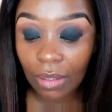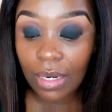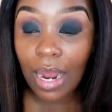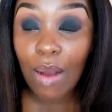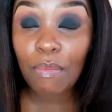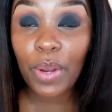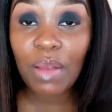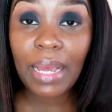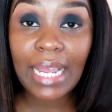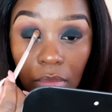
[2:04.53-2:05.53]
Now I'm going
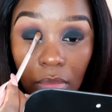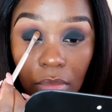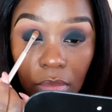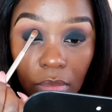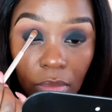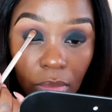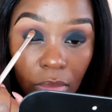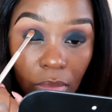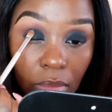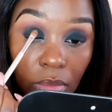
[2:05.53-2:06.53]
back in with the black
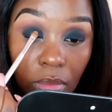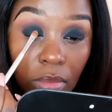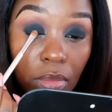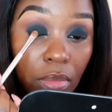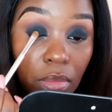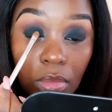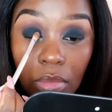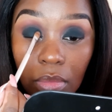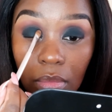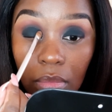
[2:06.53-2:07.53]
shade just to make sure
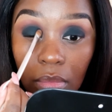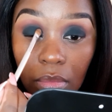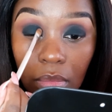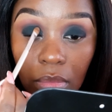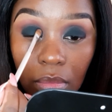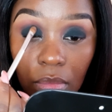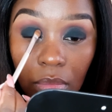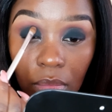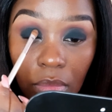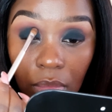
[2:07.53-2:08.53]
that everything is still looking
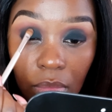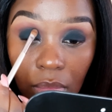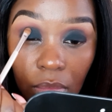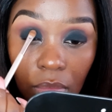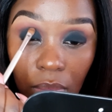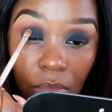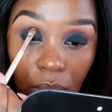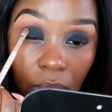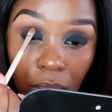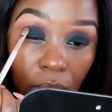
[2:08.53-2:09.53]
as intense
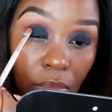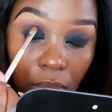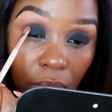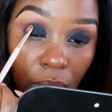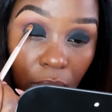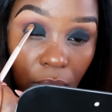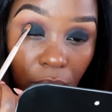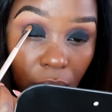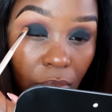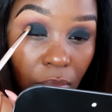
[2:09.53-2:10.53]
as it was before the
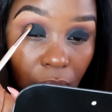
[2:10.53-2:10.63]
blend.